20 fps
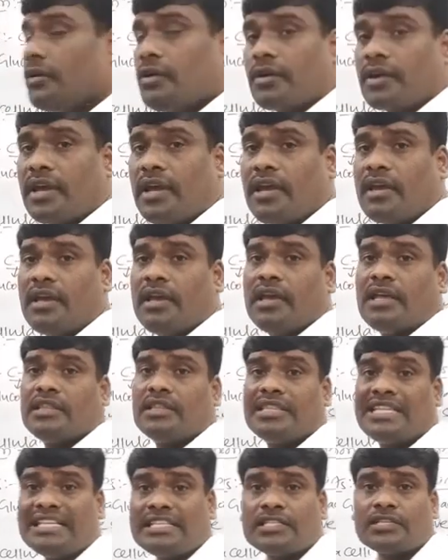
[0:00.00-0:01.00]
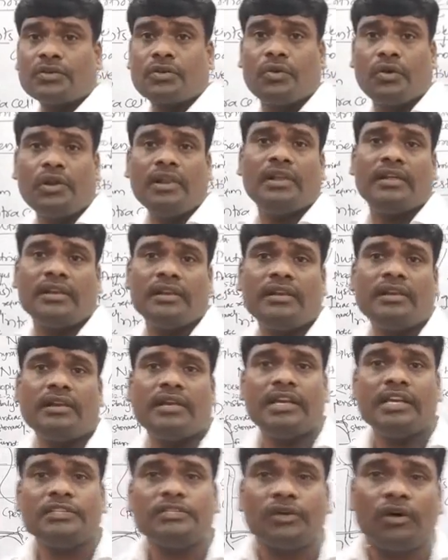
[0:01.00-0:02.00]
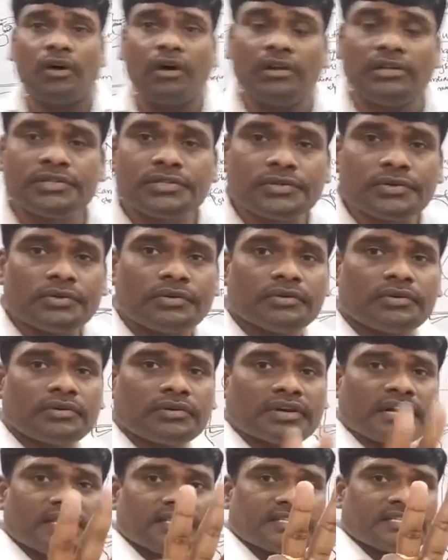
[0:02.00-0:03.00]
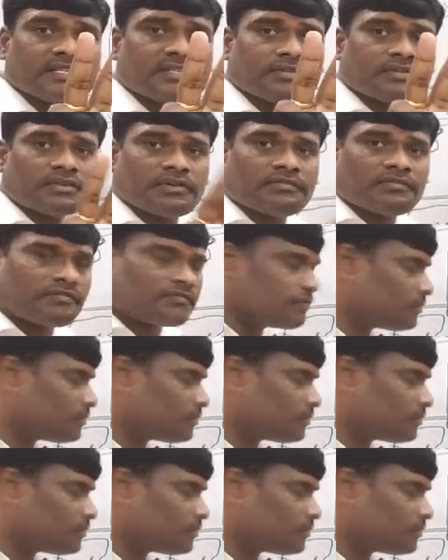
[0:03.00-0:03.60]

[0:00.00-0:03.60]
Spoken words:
Okay, this colon is also consists of